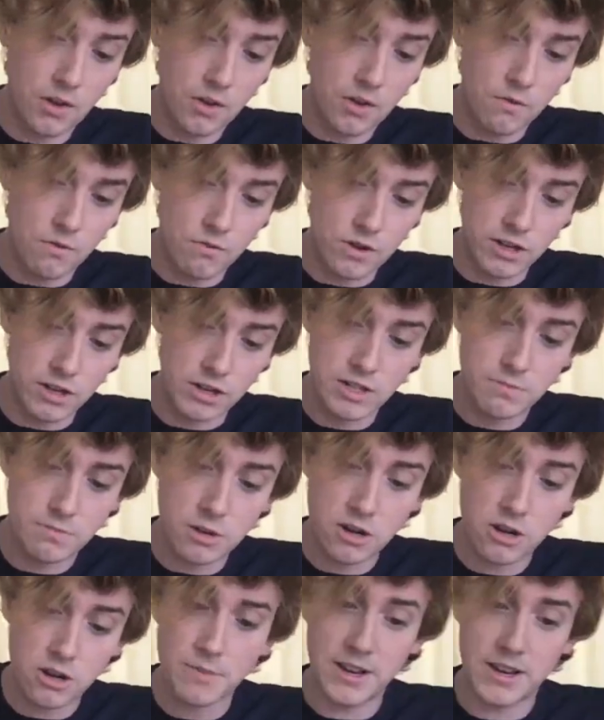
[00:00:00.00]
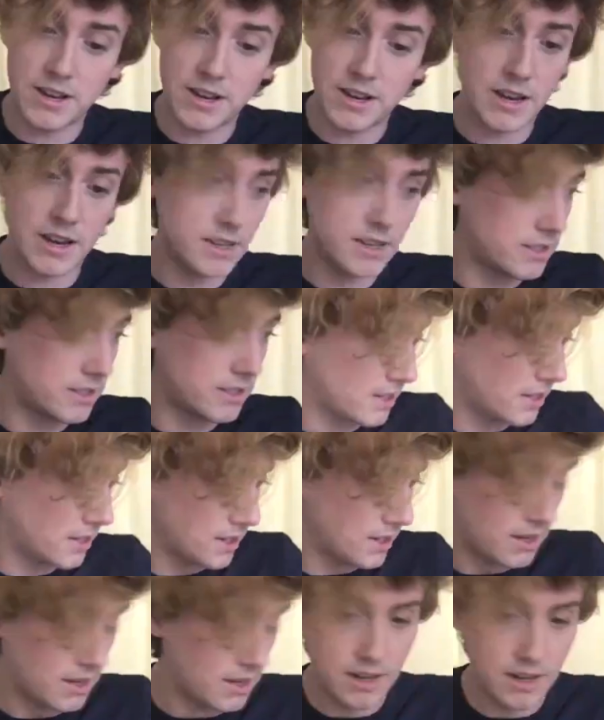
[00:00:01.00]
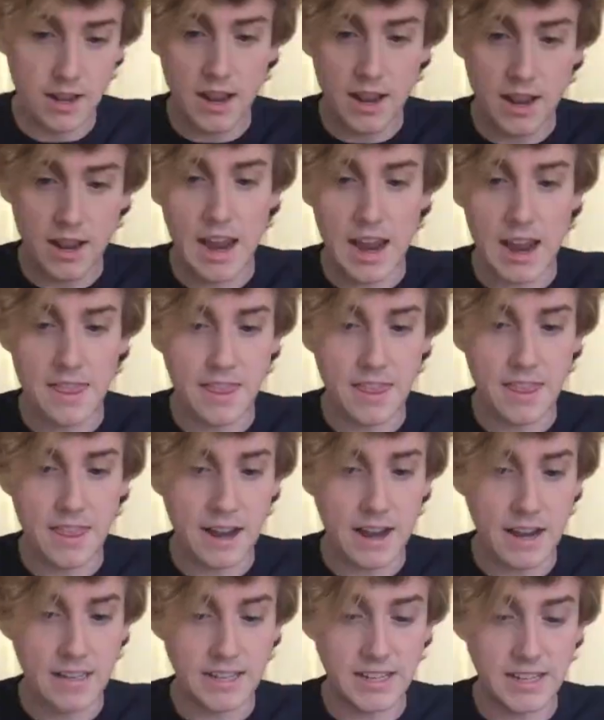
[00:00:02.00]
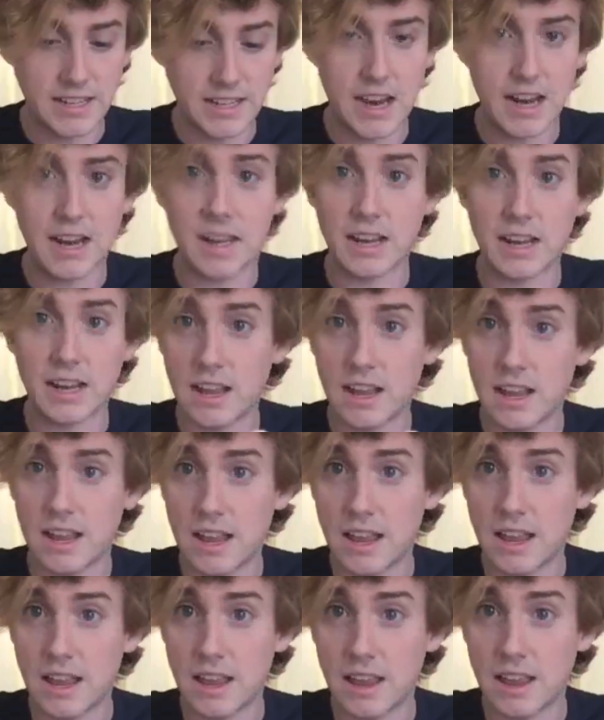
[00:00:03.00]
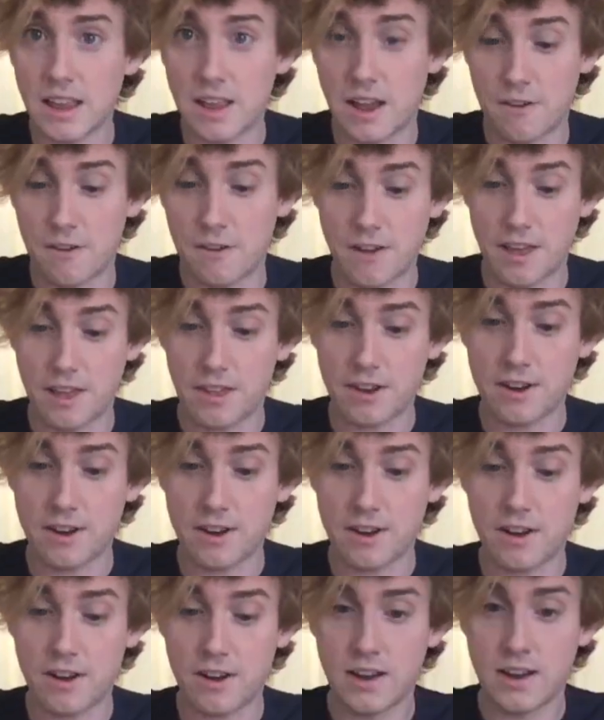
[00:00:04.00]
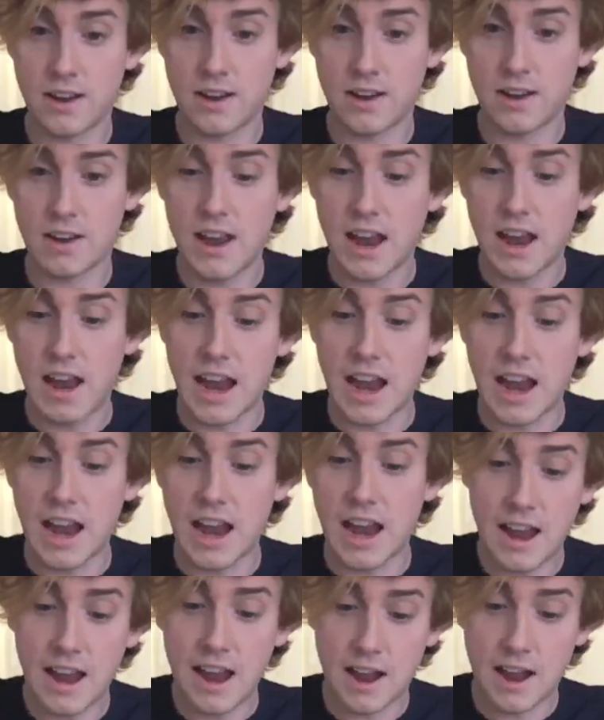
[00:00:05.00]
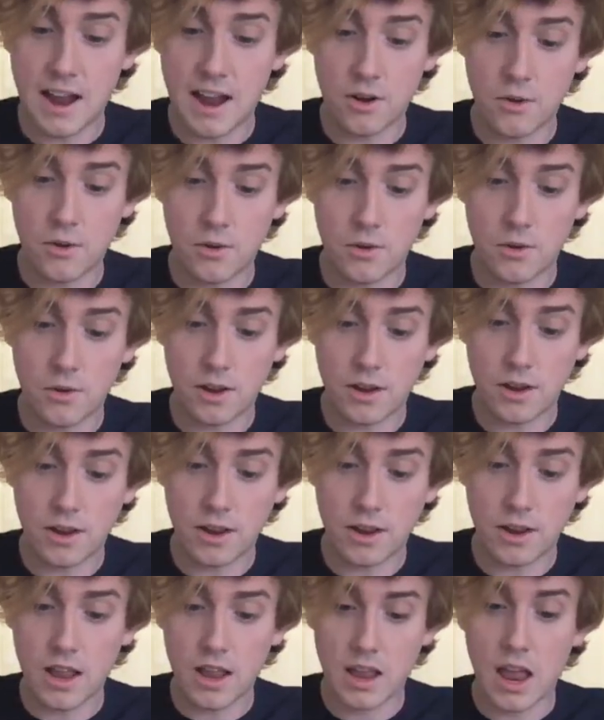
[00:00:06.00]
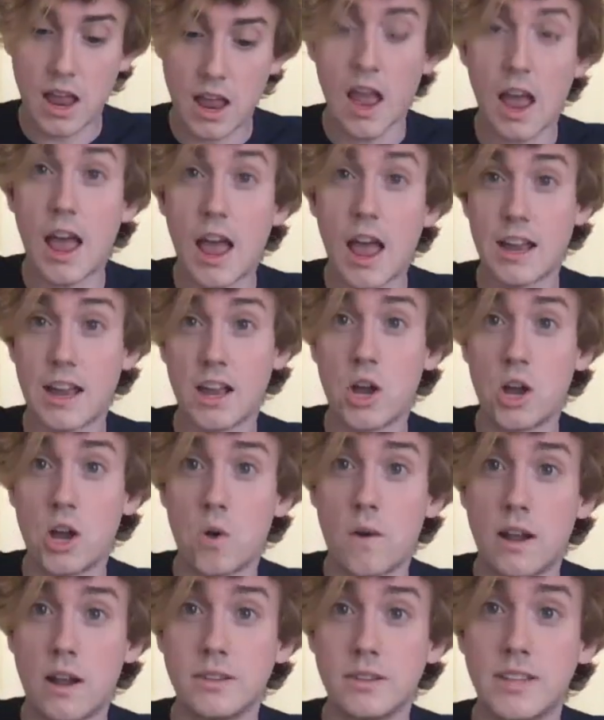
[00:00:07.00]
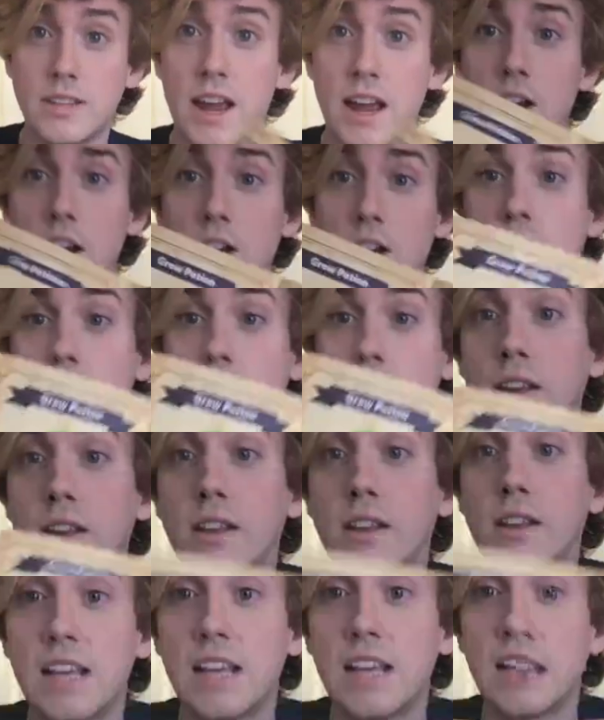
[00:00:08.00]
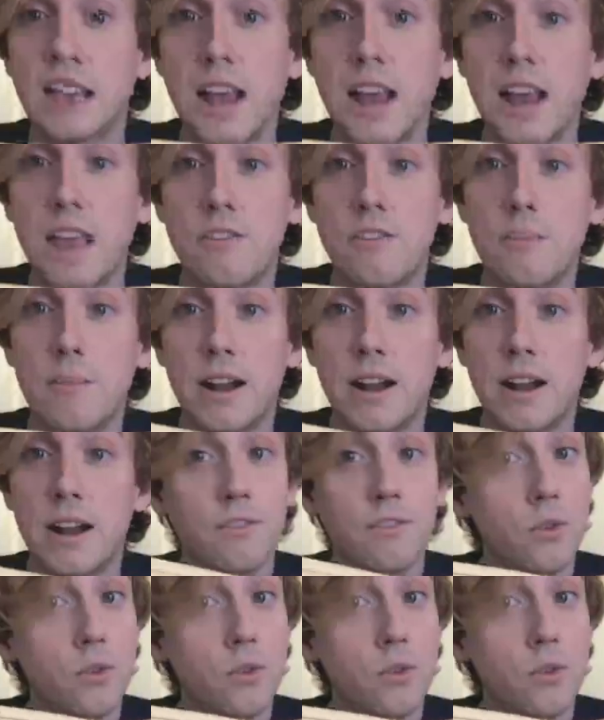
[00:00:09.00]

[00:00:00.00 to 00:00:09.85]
really permanent. And then I take a feather. And now I can go around town telling everybody, if you